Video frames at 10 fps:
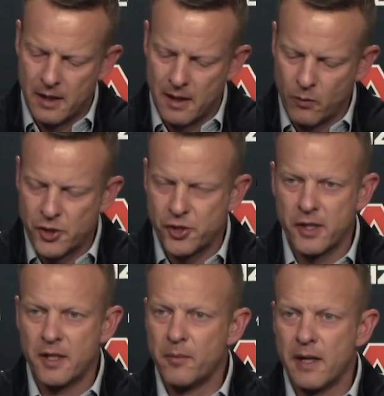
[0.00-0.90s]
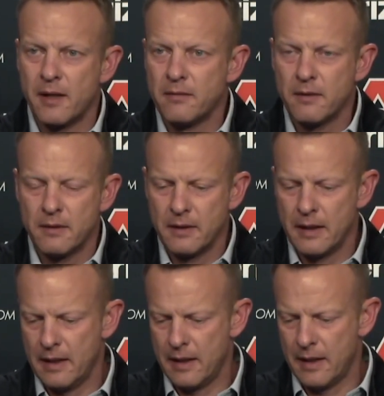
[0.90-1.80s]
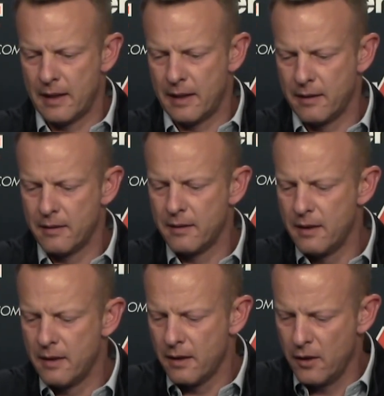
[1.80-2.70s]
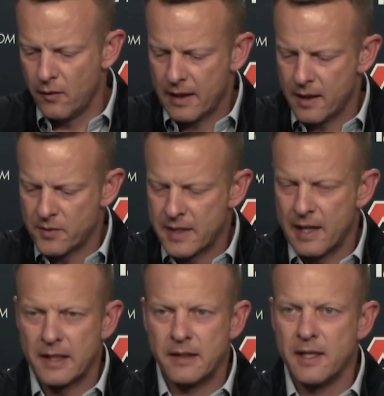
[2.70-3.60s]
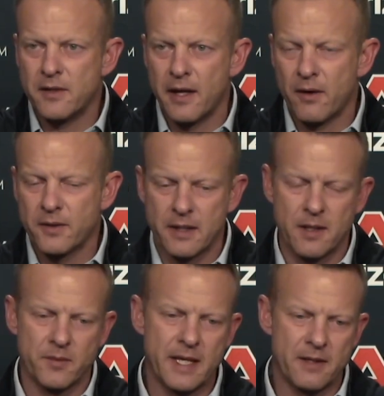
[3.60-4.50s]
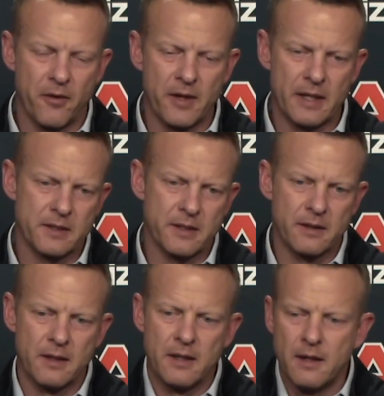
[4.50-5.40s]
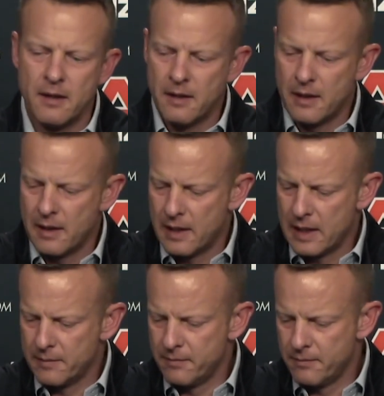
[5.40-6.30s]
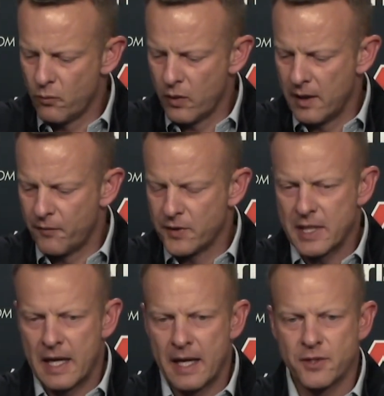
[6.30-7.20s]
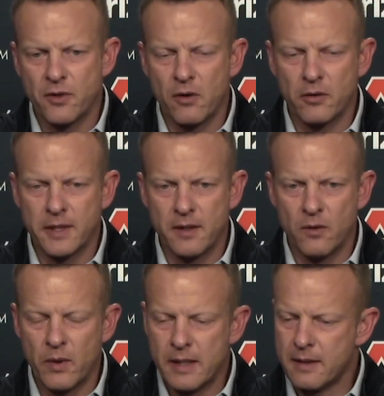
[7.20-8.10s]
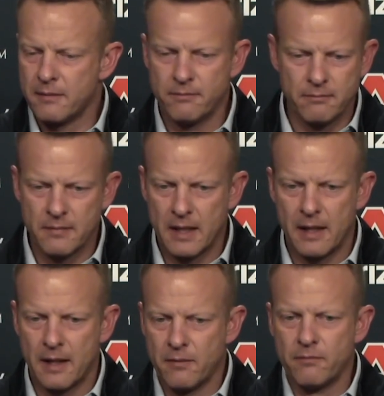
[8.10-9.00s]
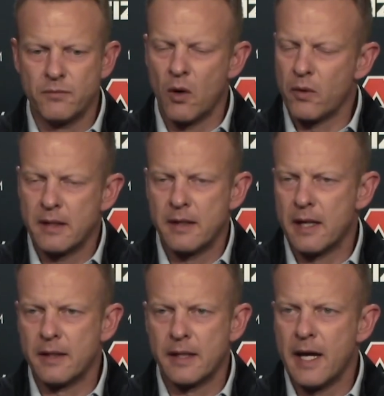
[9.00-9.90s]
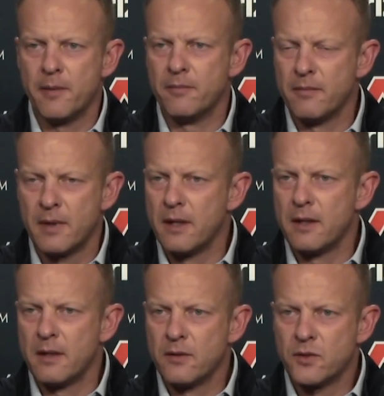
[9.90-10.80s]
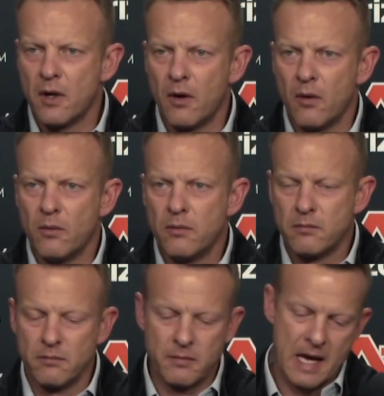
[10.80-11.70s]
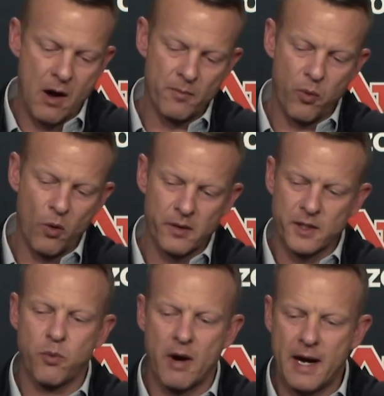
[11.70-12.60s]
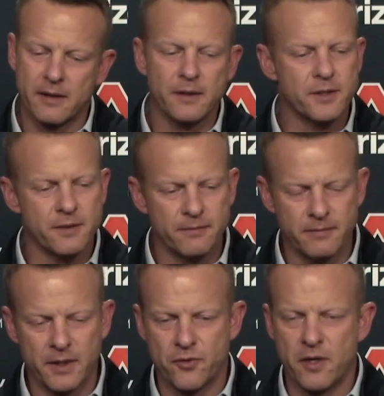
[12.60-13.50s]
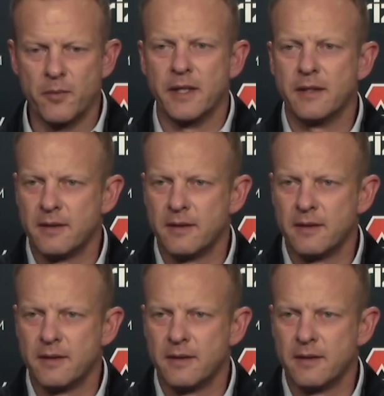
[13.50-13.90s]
We shouldn't have been. And, you know, that comes down to details. That comes down to things that were emphasized early in the week and don't get done in the game. So how important is practice? Extremely.